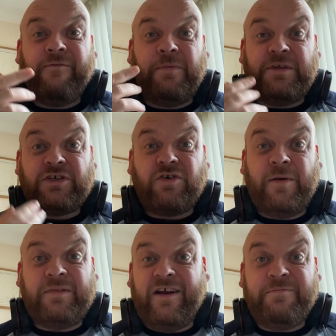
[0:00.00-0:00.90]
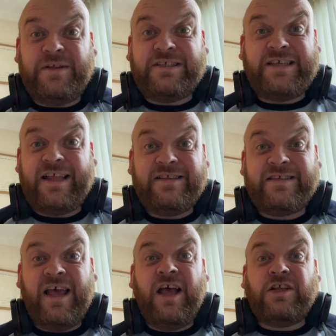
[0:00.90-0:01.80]
from the script that I've been
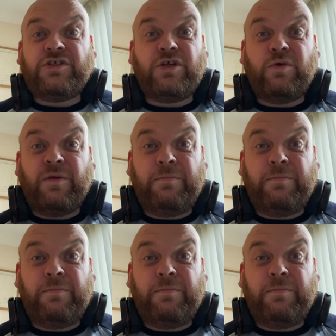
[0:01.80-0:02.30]
sent to